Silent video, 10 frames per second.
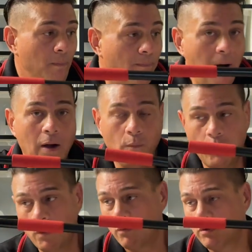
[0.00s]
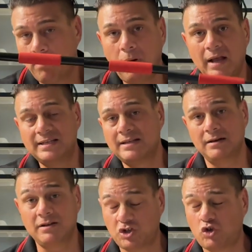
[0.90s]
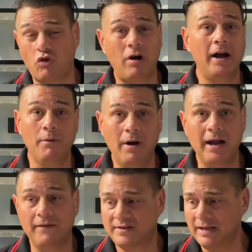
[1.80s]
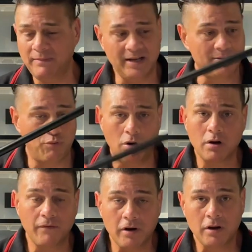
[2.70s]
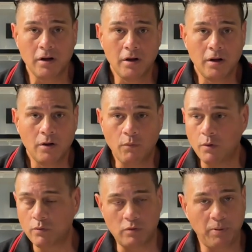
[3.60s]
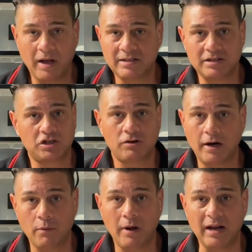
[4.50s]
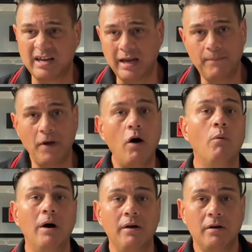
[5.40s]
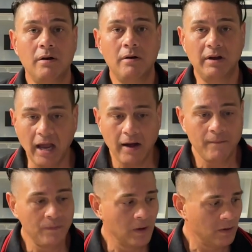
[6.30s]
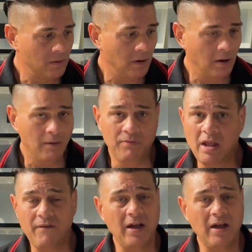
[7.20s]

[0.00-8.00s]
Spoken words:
but we'll replace it straight away. If something's wrong with it, we'll replace it straight away. Keep the old one. Yeah, never